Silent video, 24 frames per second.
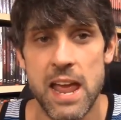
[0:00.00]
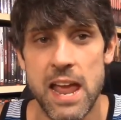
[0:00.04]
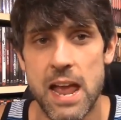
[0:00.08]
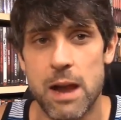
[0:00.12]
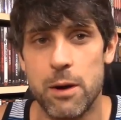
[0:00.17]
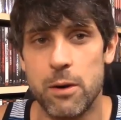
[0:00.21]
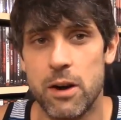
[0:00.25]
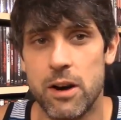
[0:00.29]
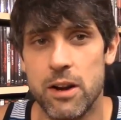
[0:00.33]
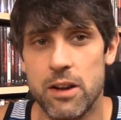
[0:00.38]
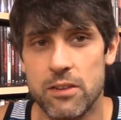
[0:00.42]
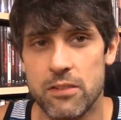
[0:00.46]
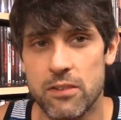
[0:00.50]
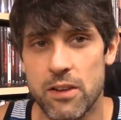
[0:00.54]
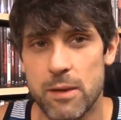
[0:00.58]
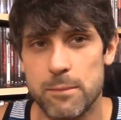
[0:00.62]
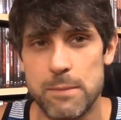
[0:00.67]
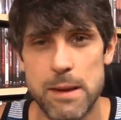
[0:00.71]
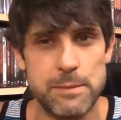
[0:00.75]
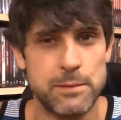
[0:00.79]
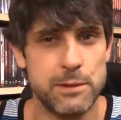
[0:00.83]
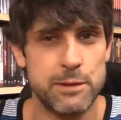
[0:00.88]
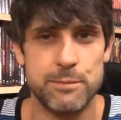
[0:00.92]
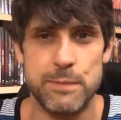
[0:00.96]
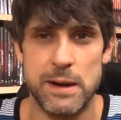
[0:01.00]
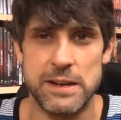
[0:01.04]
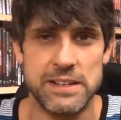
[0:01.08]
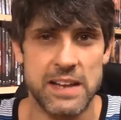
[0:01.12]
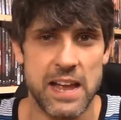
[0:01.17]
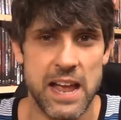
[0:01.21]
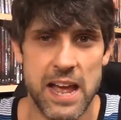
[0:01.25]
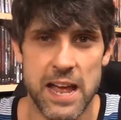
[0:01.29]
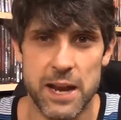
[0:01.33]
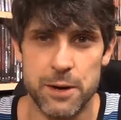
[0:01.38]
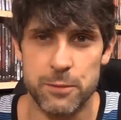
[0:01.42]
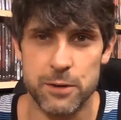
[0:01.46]
and we are just uh, maybe my
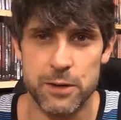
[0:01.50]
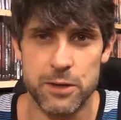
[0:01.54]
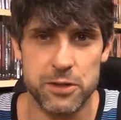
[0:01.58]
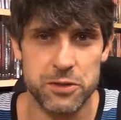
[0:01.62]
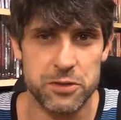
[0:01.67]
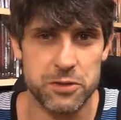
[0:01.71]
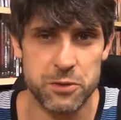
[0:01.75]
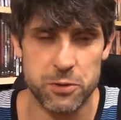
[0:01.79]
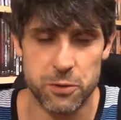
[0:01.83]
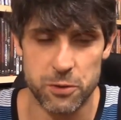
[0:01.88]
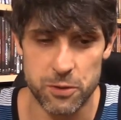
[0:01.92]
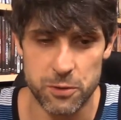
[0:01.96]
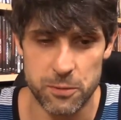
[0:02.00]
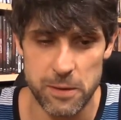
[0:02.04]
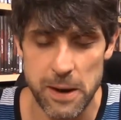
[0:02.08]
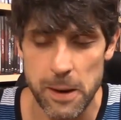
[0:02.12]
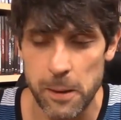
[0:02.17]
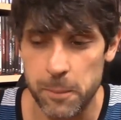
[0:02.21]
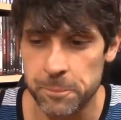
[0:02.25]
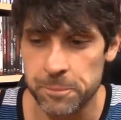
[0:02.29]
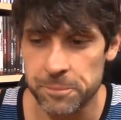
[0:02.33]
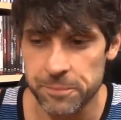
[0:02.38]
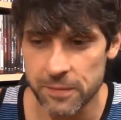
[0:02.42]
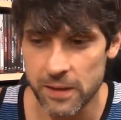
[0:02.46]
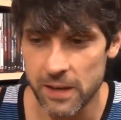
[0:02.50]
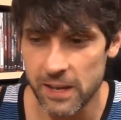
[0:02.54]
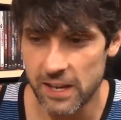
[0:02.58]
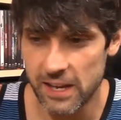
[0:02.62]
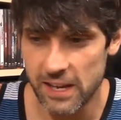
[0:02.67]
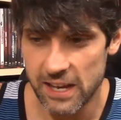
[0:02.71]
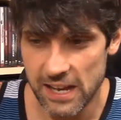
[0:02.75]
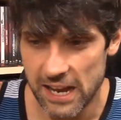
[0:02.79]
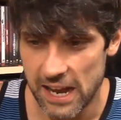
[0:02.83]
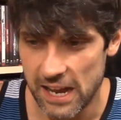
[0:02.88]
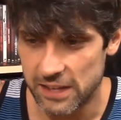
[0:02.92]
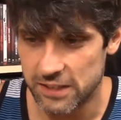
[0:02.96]
dad we were just screwing around
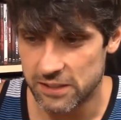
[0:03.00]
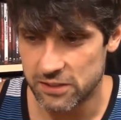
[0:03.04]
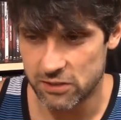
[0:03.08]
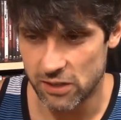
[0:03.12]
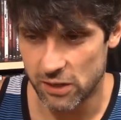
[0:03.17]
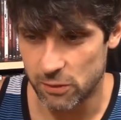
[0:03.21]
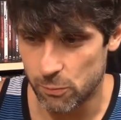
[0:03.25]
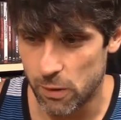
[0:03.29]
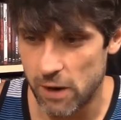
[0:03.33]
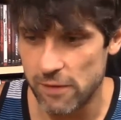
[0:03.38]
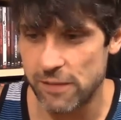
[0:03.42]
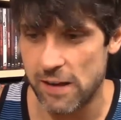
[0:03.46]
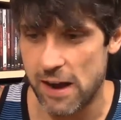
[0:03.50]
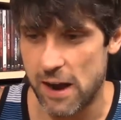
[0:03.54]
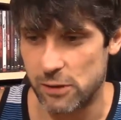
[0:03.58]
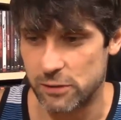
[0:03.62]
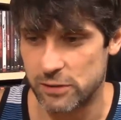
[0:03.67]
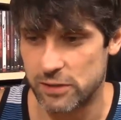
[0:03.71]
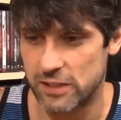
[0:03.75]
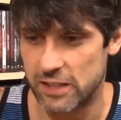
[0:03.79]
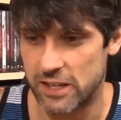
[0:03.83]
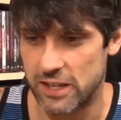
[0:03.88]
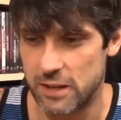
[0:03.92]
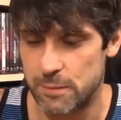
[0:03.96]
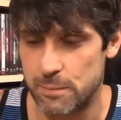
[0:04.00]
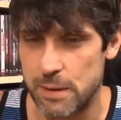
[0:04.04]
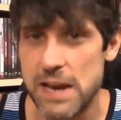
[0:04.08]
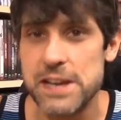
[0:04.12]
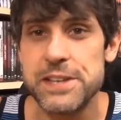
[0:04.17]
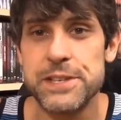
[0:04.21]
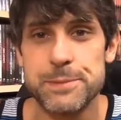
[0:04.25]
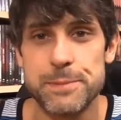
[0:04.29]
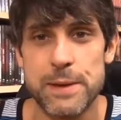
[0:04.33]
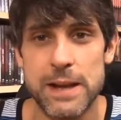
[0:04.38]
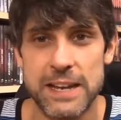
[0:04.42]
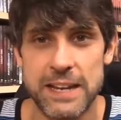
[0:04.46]
and just like roughhousing in the
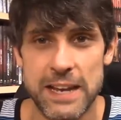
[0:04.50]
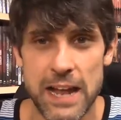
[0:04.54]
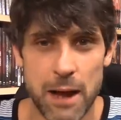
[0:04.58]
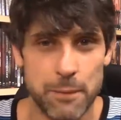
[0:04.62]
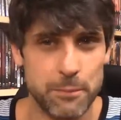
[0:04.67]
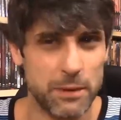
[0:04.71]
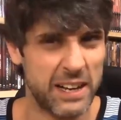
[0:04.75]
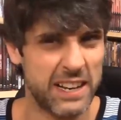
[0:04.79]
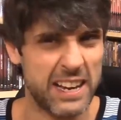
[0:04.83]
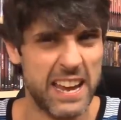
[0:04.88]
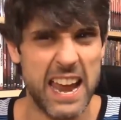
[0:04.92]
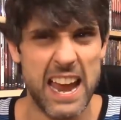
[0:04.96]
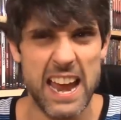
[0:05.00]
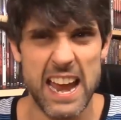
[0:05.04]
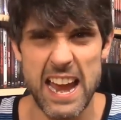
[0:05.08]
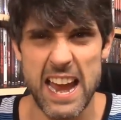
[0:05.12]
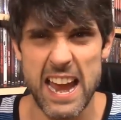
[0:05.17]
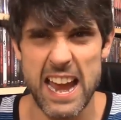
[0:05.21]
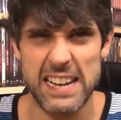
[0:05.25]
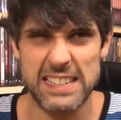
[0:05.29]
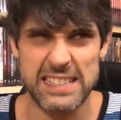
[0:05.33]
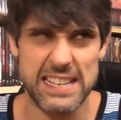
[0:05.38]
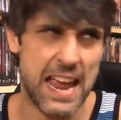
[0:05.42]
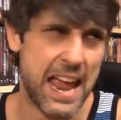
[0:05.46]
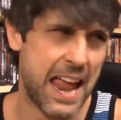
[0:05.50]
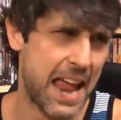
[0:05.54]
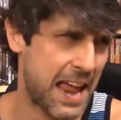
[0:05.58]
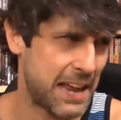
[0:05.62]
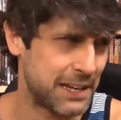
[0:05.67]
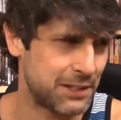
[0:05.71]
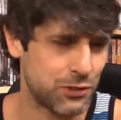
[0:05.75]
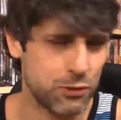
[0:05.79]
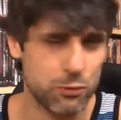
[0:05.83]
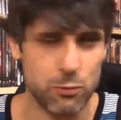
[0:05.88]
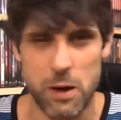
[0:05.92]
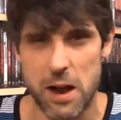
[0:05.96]
basement and i'm like 8
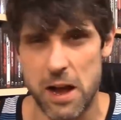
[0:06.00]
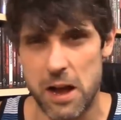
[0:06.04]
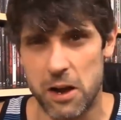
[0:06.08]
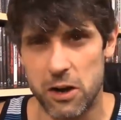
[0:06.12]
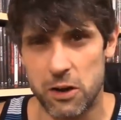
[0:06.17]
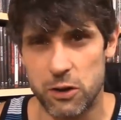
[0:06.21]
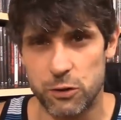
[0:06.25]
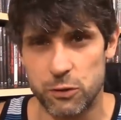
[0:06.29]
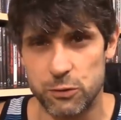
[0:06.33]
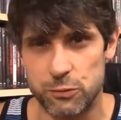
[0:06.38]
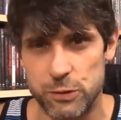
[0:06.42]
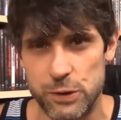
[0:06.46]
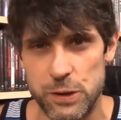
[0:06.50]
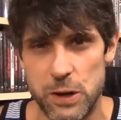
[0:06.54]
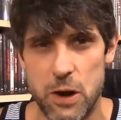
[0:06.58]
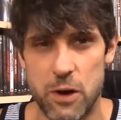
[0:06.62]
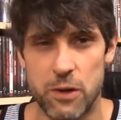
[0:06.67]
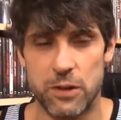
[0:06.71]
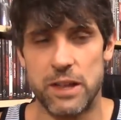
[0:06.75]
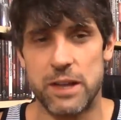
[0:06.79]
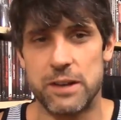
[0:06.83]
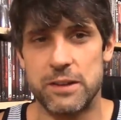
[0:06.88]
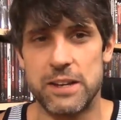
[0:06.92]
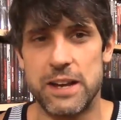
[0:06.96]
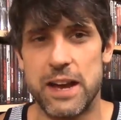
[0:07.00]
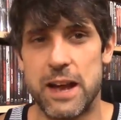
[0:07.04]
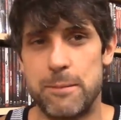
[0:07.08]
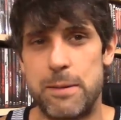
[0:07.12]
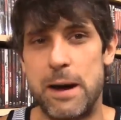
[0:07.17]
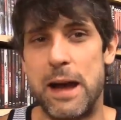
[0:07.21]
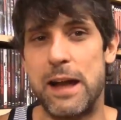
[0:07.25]
10 12 you know then you got